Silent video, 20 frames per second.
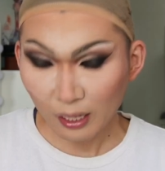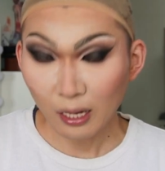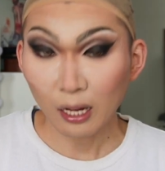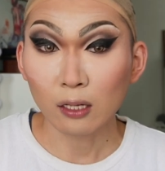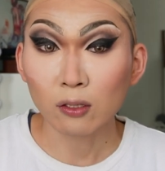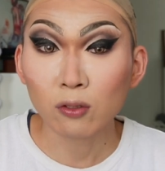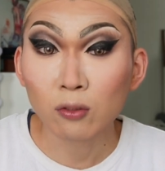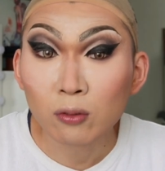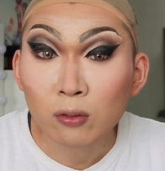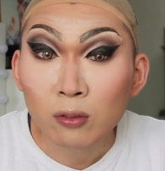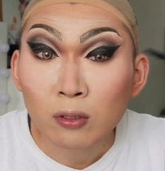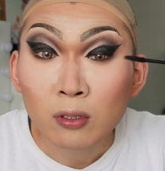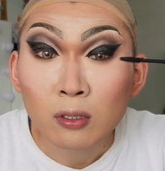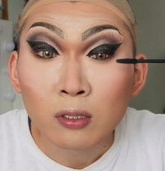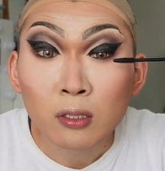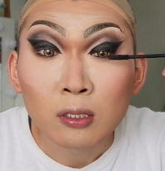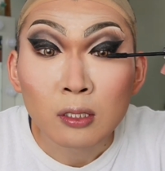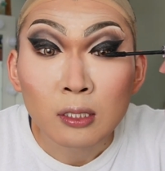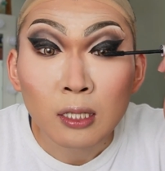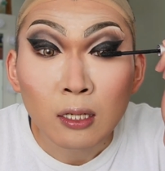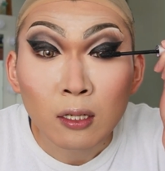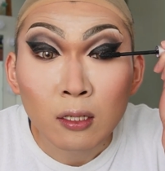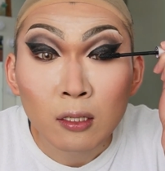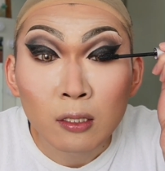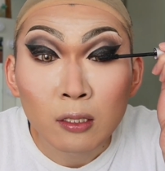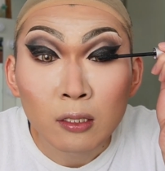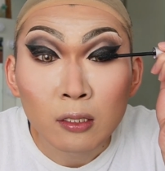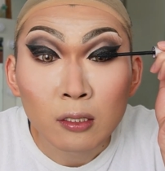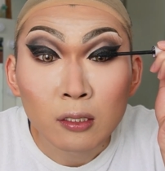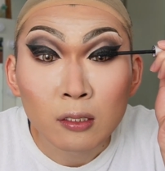I don't
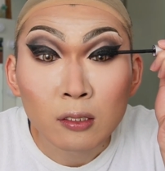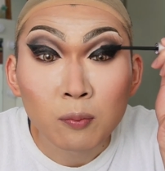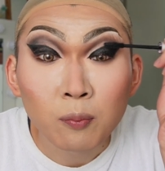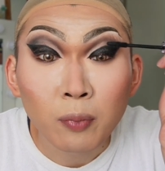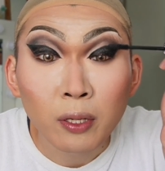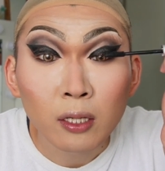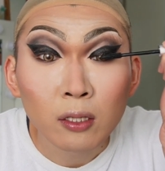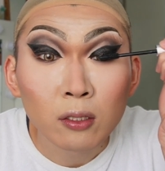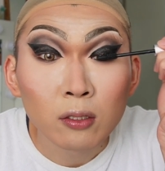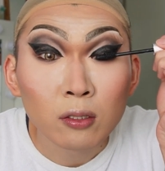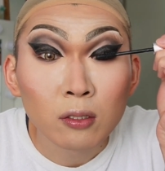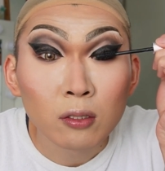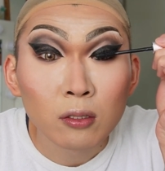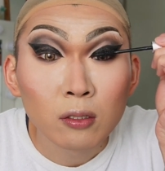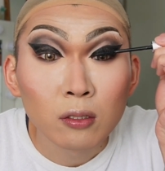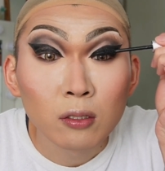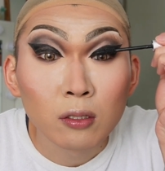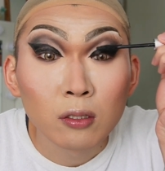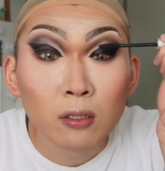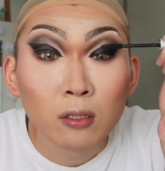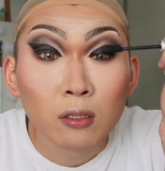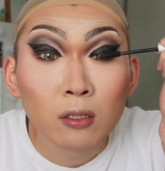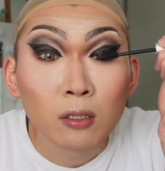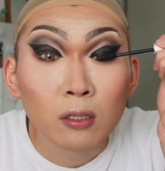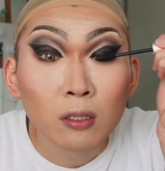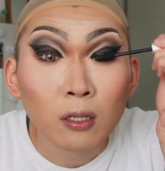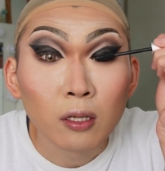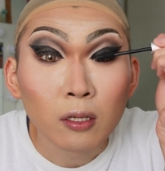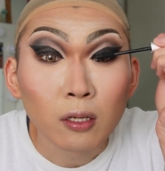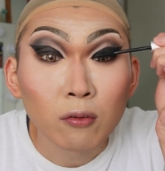exactly expect
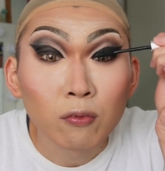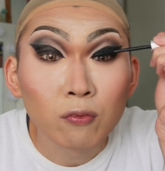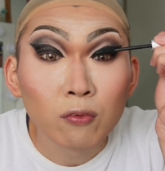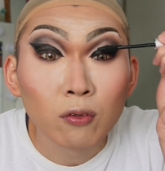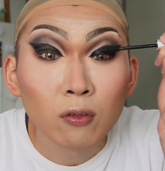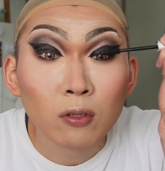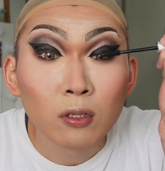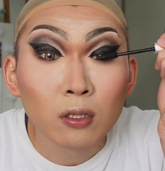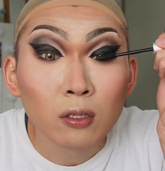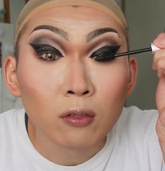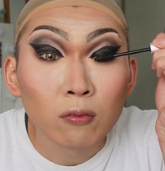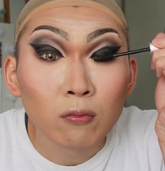like a fuller